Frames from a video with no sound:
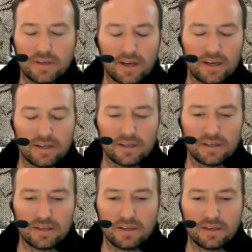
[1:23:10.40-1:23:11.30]

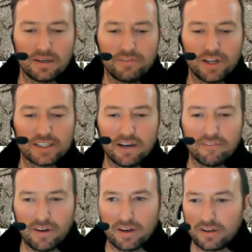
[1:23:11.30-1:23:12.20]

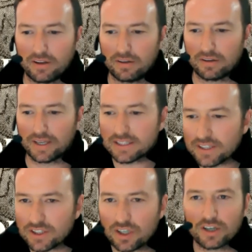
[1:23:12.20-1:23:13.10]
have a list of
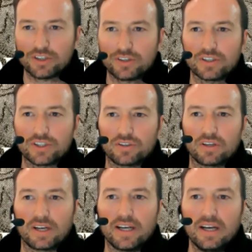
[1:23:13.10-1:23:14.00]
these talks, you can
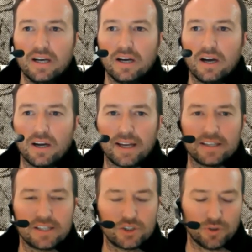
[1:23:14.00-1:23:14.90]
certainly
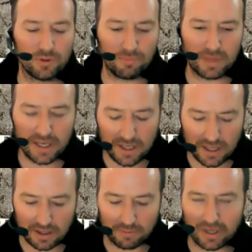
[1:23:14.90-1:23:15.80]
get in touch with
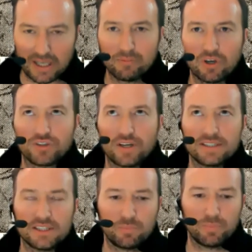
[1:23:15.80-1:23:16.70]
me. My email
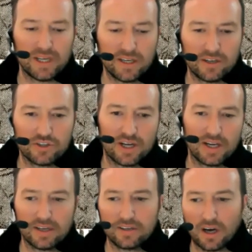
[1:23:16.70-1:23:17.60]
address is
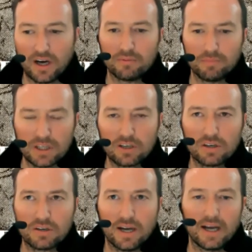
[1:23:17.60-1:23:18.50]

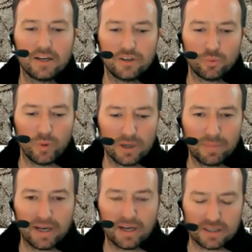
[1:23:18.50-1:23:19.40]

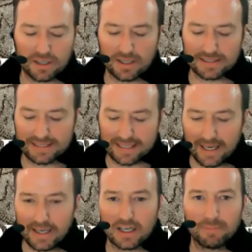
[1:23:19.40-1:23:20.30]

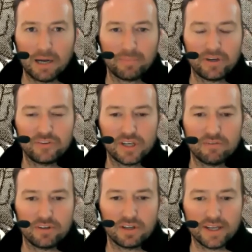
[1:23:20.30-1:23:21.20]
pj.miller@uwinnipeg.ca, and I'm happy to
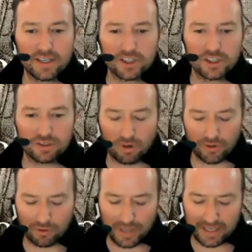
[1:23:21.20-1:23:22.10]
give you the links to
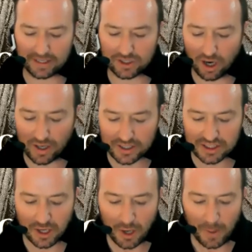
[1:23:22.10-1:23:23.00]
all the remaining talks.